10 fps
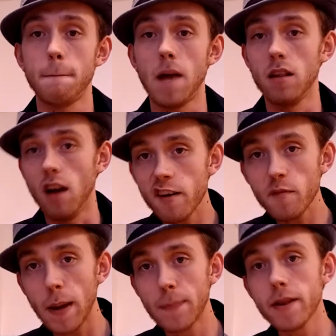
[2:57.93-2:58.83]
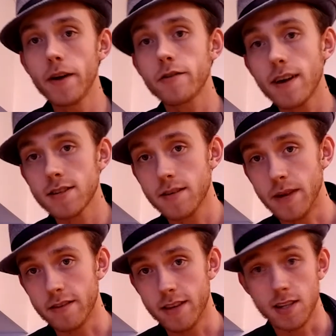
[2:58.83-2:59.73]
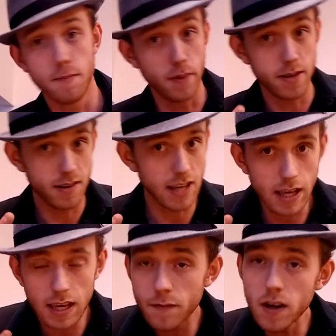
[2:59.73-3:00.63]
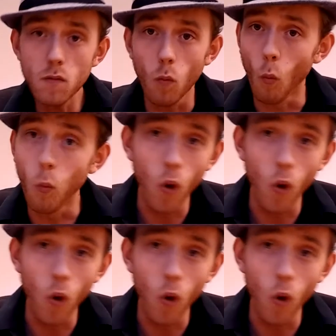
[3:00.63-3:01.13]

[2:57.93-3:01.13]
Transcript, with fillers: a lot of people underestimate this, but even